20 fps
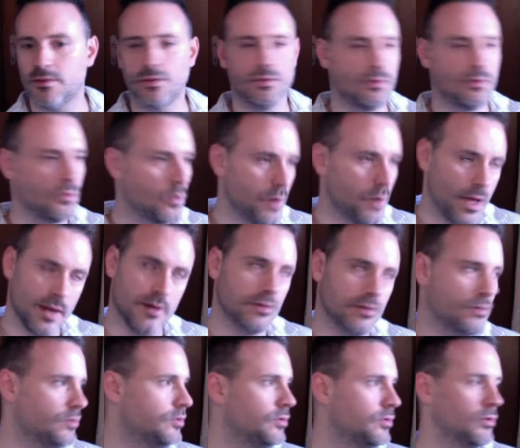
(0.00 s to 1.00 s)

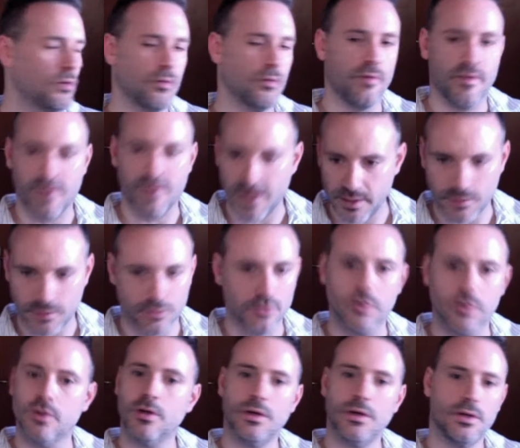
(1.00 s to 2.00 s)
Ueno Favaretto,
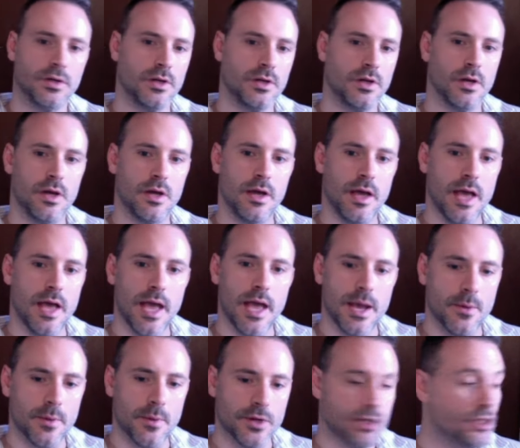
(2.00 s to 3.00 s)
and
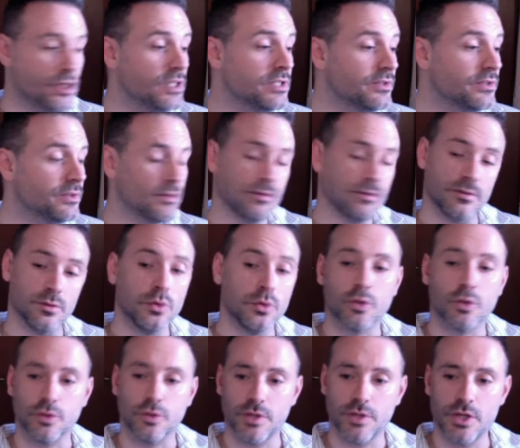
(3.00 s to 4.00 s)
when she's in good
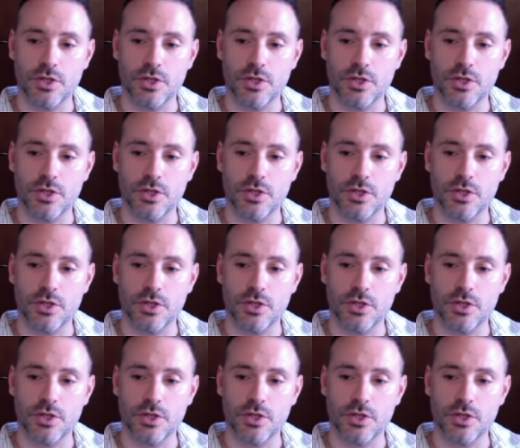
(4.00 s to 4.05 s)
condition,